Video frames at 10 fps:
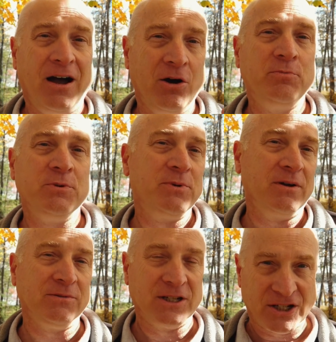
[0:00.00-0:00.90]
I hope to be
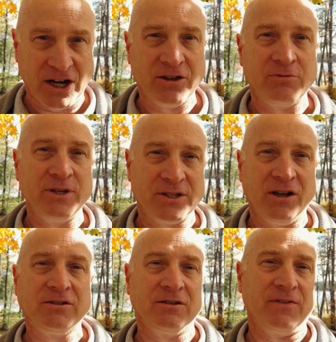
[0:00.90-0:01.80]
able to share the
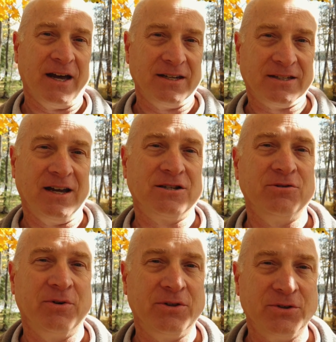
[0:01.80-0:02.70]
results of that
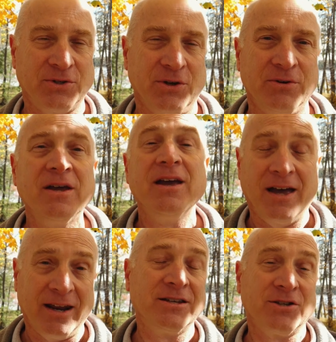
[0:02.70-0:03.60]
discussion with you soon,
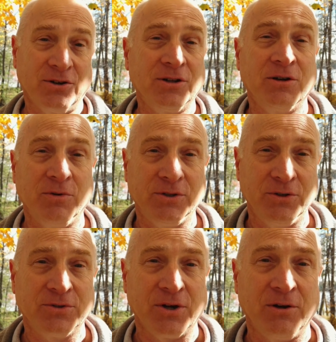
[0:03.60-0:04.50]
and I certainly will
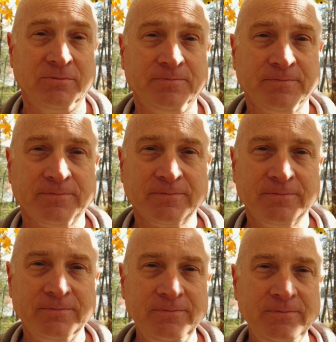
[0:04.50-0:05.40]
do so.
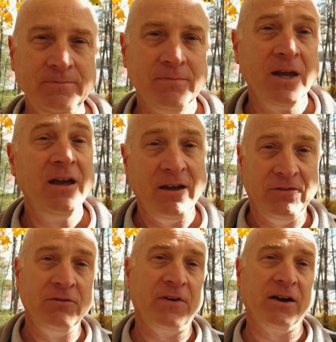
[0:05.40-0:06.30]

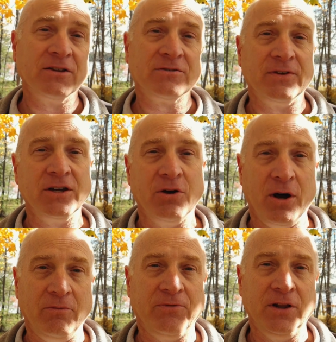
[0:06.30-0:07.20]
If you found this video
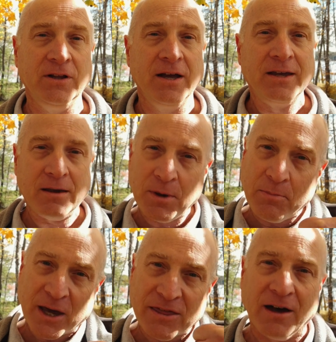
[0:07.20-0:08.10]
helpful, give me
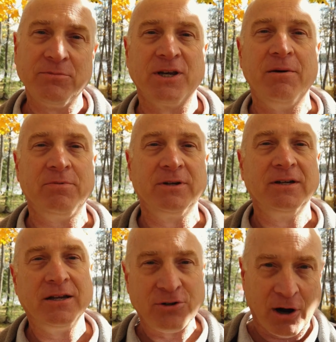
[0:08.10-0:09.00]
a big thumbs up
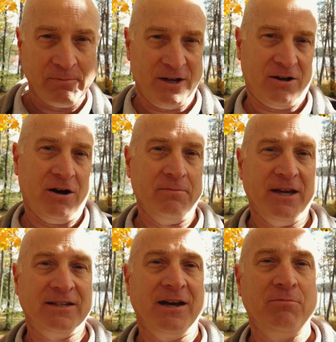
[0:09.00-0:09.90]
and drop me a
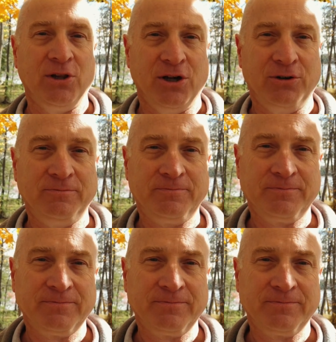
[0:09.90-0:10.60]
comment down below.